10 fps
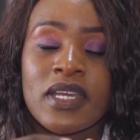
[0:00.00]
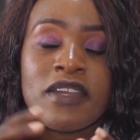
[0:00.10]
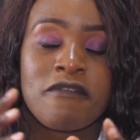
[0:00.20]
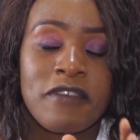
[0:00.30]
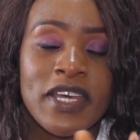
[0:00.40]

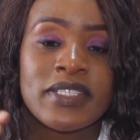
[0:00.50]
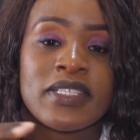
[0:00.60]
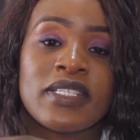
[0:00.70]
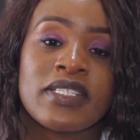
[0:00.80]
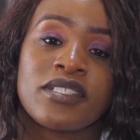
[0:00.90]
Invest
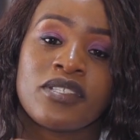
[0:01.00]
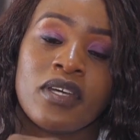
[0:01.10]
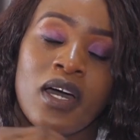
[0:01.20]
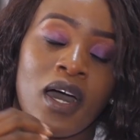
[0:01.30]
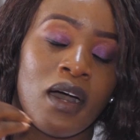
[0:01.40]
in
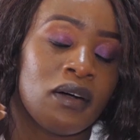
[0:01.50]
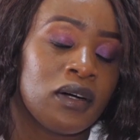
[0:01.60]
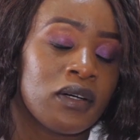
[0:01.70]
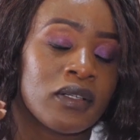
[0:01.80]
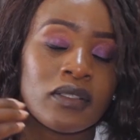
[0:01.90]

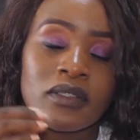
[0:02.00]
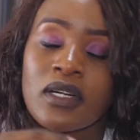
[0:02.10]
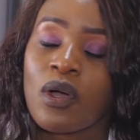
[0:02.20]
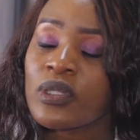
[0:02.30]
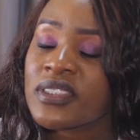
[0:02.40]

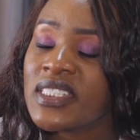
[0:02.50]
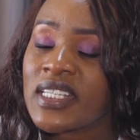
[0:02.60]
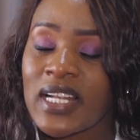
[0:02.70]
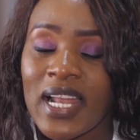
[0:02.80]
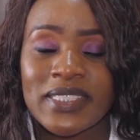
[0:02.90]

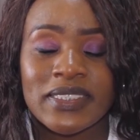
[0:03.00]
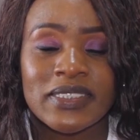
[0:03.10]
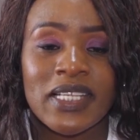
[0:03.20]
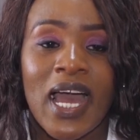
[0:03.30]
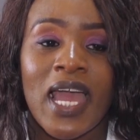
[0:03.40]
costing
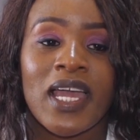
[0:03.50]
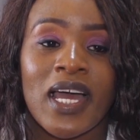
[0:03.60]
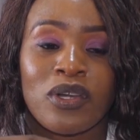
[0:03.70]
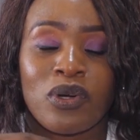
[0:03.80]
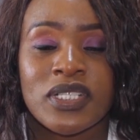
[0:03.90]
classes. I
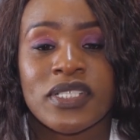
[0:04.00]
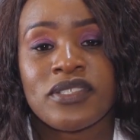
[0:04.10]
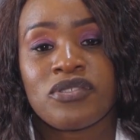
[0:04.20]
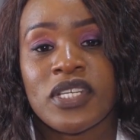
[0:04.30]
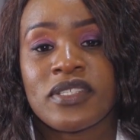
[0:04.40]
cannot
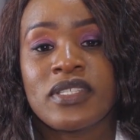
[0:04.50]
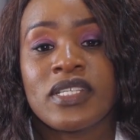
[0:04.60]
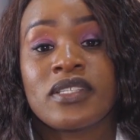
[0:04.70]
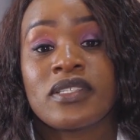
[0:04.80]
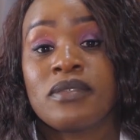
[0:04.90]
stress
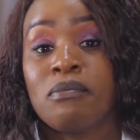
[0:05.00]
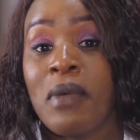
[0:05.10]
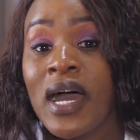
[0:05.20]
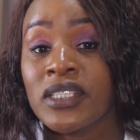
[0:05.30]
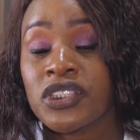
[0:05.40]
this
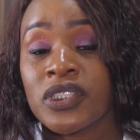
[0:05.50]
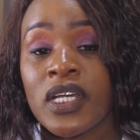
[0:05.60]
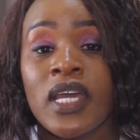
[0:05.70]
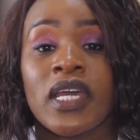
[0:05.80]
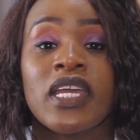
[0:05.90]
much.
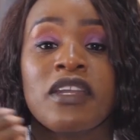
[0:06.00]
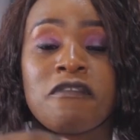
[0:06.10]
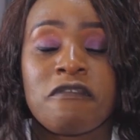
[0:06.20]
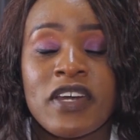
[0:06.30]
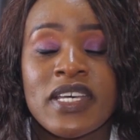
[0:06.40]

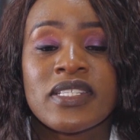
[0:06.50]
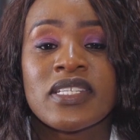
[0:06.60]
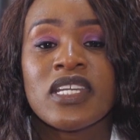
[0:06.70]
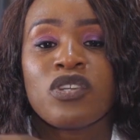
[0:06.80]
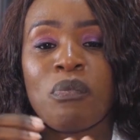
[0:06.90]
Invest
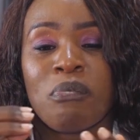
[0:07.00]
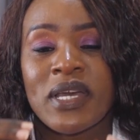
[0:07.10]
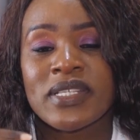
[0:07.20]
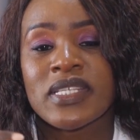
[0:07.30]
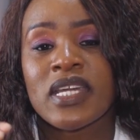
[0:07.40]
in your
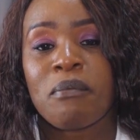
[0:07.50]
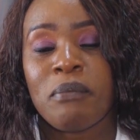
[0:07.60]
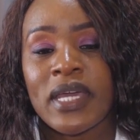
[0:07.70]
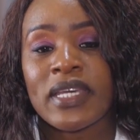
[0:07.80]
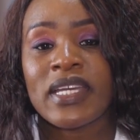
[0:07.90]
basic
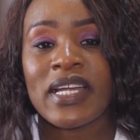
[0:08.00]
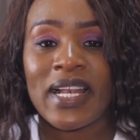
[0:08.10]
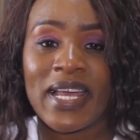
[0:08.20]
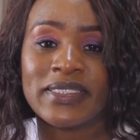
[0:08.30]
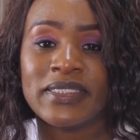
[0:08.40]
baking
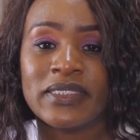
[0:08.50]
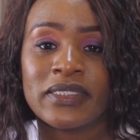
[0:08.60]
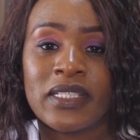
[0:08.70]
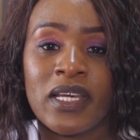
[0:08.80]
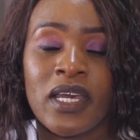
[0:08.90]

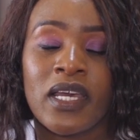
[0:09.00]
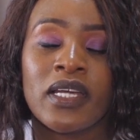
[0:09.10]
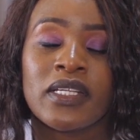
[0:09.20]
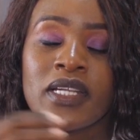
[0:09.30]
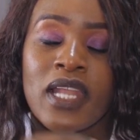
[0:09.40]
classes.
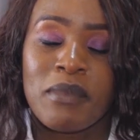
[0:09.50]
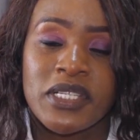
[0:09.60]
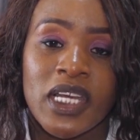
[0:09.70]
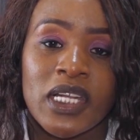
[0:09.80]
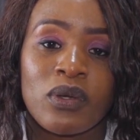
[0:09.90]
Let me
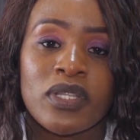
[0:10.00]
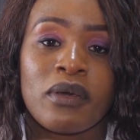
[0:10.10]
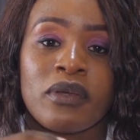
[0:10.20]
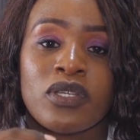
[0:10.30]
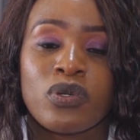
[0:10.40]
tell you, the
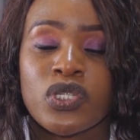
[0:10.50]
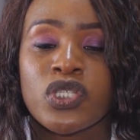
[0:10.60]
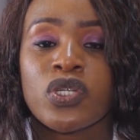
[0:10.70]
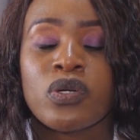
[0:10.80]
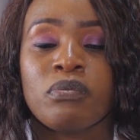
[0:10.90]

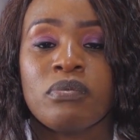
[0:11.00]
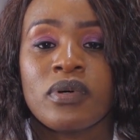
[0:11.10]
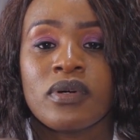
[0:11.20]
YouTube